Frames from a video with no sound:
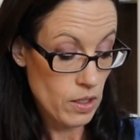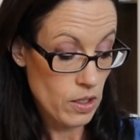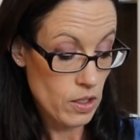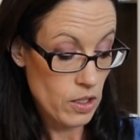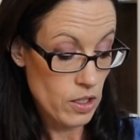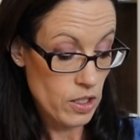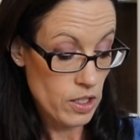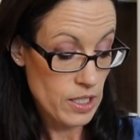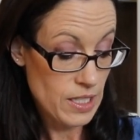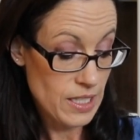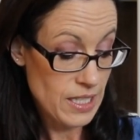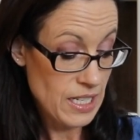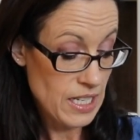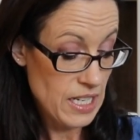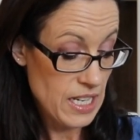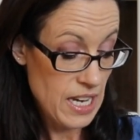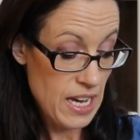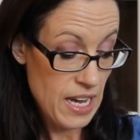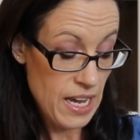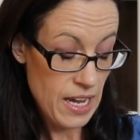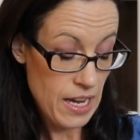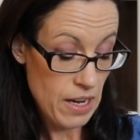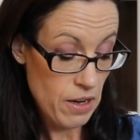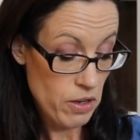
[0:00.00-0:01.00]

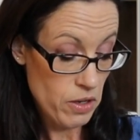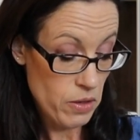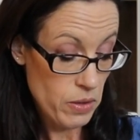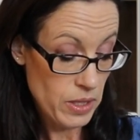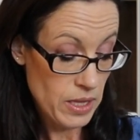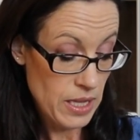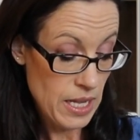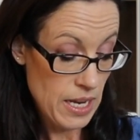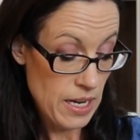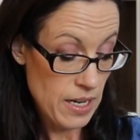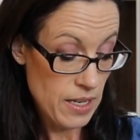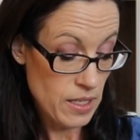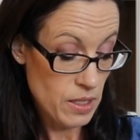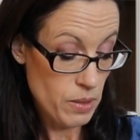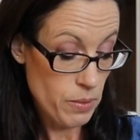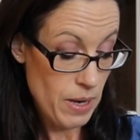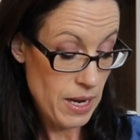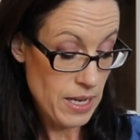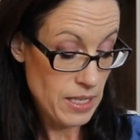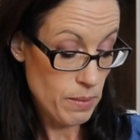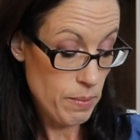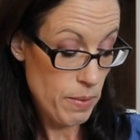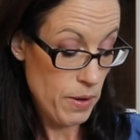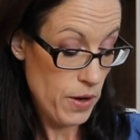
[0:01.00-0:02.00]
garcinia, I don't know what that is,
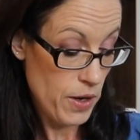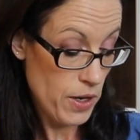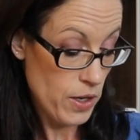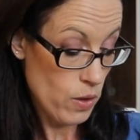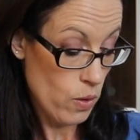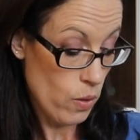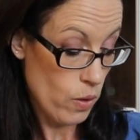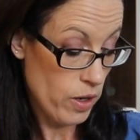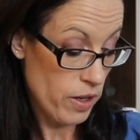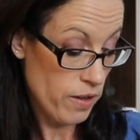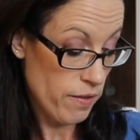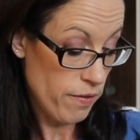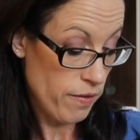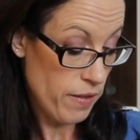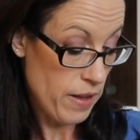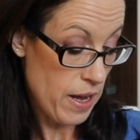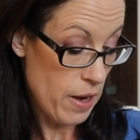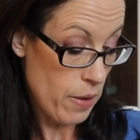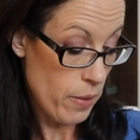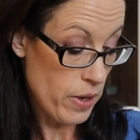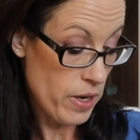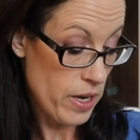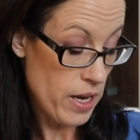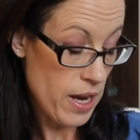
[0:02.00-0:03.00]
raspberry,
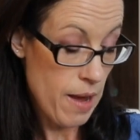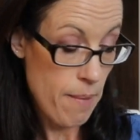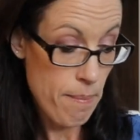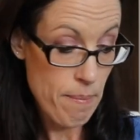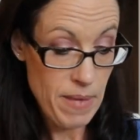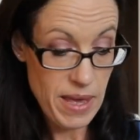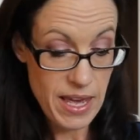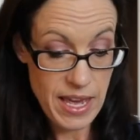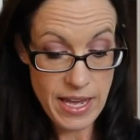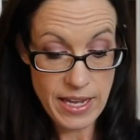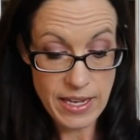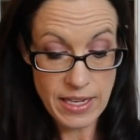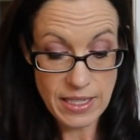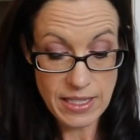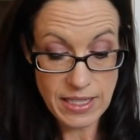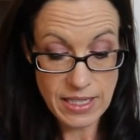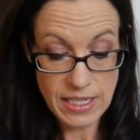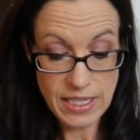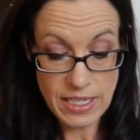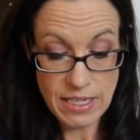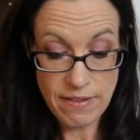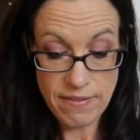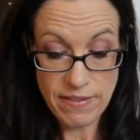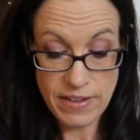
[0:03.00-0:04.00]
cornflower, nutmeg,
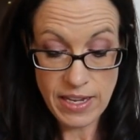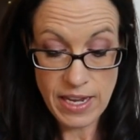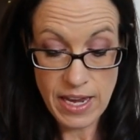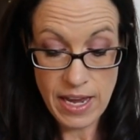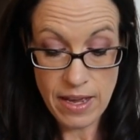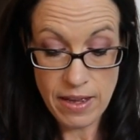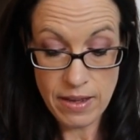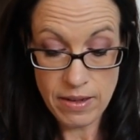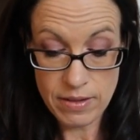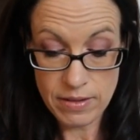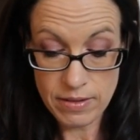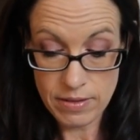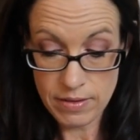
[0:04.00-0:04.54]
stevia.